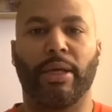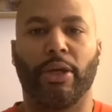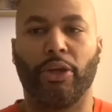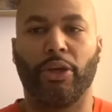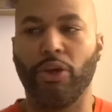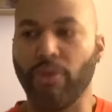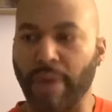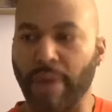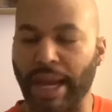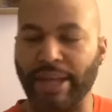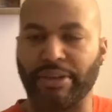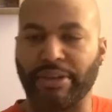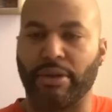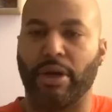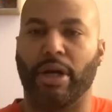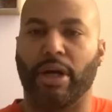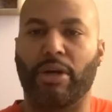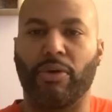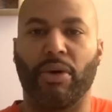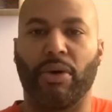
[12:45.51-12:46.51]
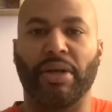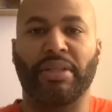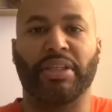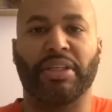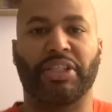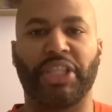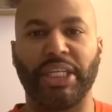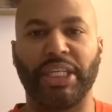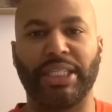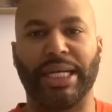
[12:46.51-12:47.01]
You answering her questions
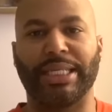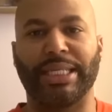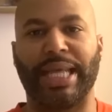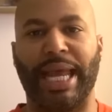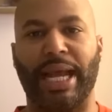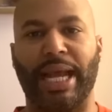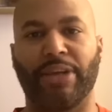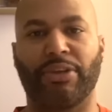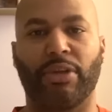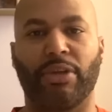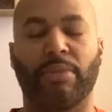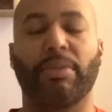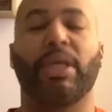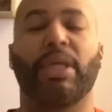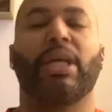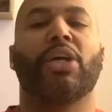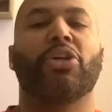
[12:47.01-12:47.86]
and she just answering them.